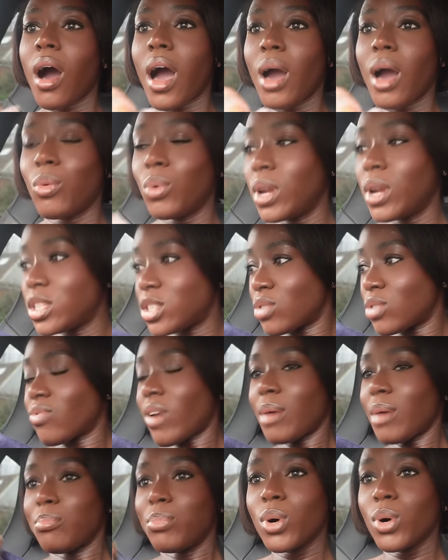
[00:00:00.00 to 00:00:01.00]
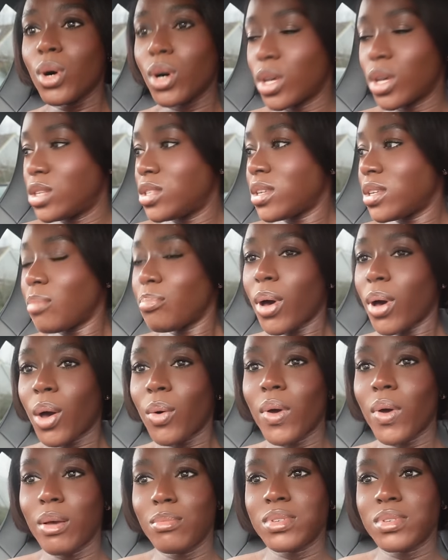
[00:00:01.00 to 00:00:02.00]
I wanted to write books and
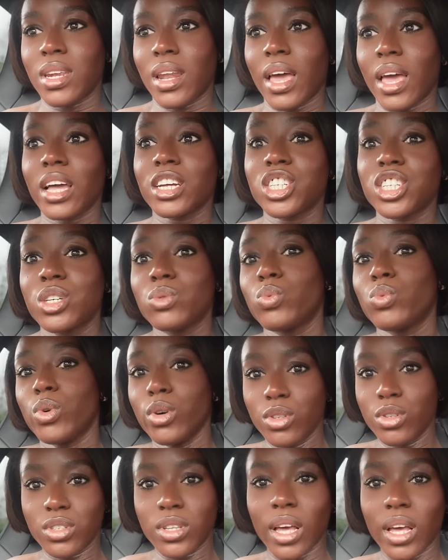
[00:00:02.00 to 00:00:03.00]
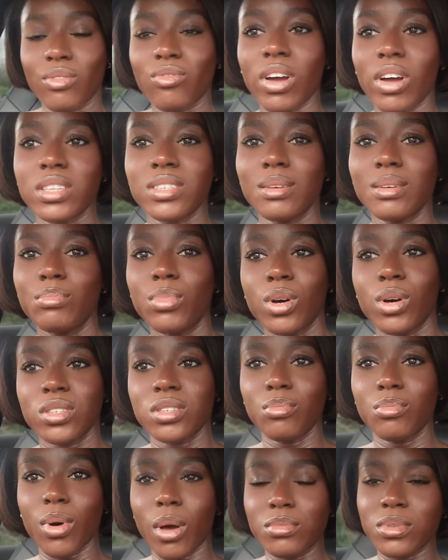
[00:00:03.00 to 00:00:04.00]
poems. And I actually was, like, writing books
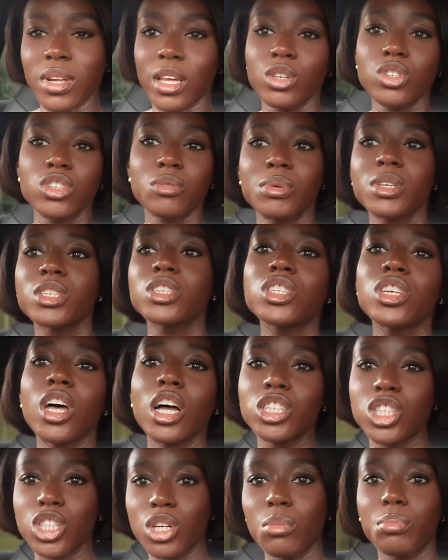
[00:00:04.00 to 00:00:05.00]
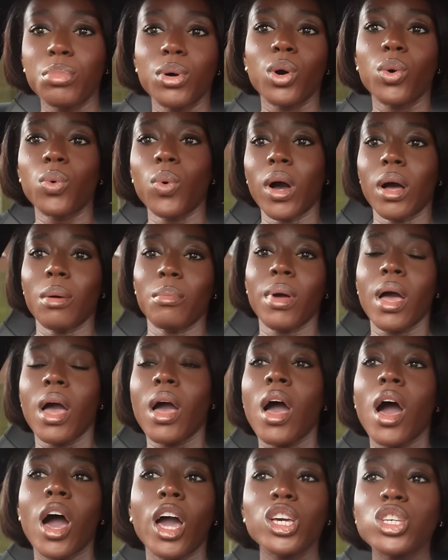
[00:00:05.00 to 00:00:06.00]
and poems. And I used to be such a bookworm.
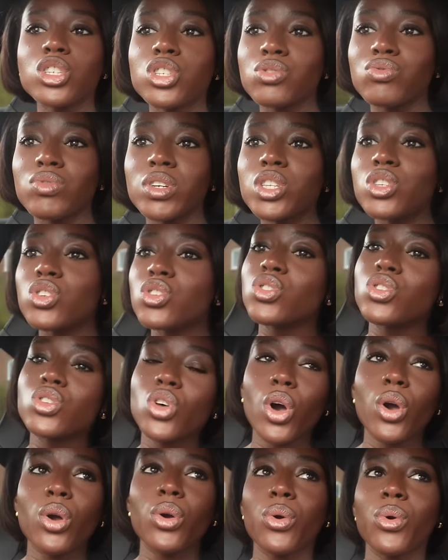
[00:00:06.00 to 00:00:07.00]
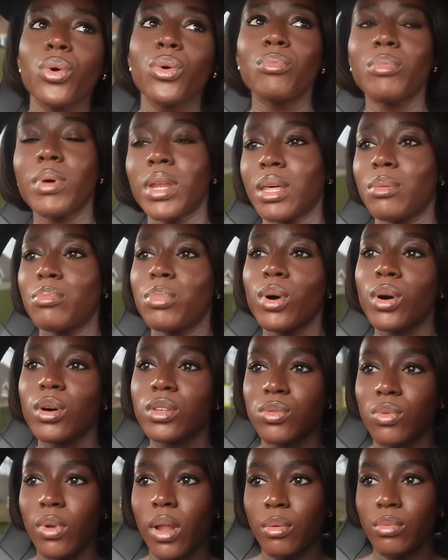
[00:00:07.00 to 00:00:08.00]
I used to read so many
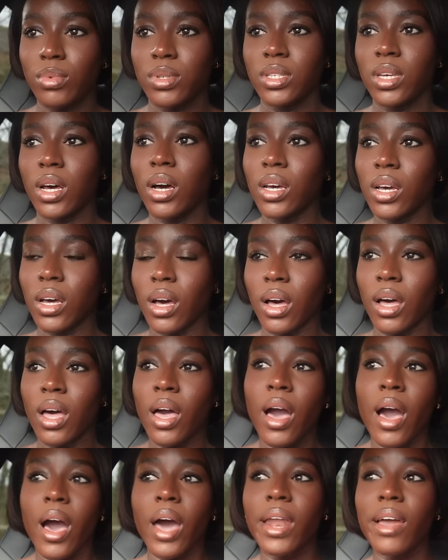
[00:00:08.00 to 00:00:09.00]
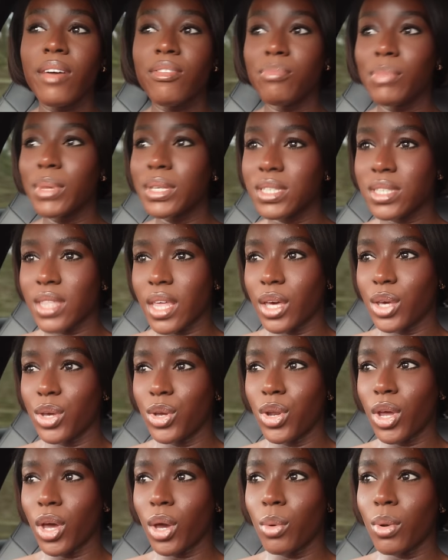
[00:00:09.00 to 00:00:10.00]
books when I was younger. And I've missed that,
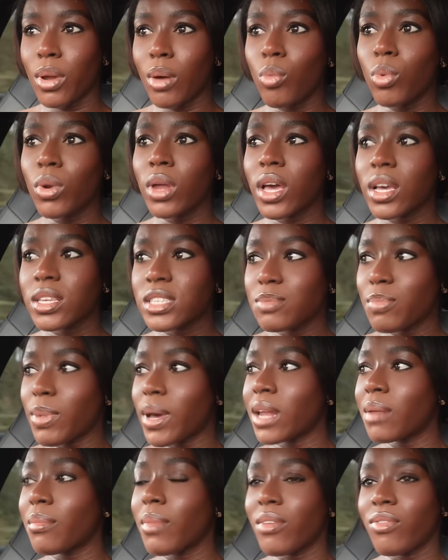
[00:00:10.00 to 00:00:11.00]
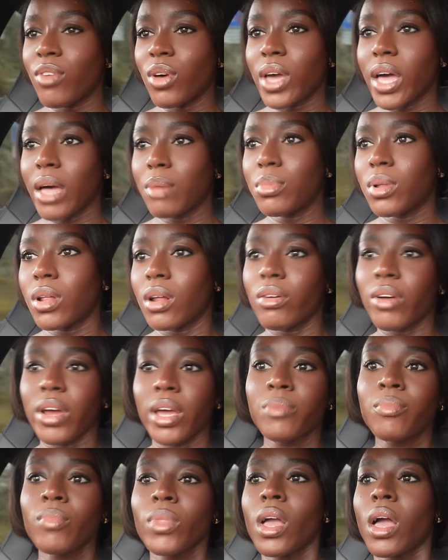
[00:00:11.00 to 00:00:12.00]
you know. And I want to expand my
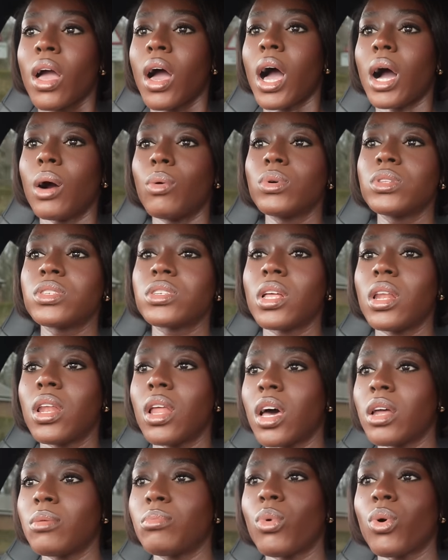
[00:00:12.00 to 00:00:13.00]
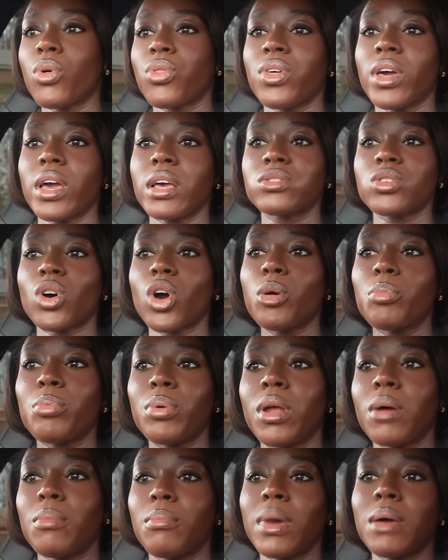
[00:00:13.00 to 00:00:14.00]
vocabulary. I want to learn more things,
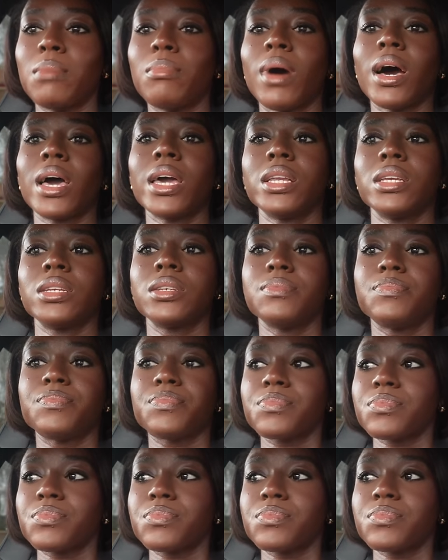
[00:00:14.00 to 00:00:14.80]
open up my mind.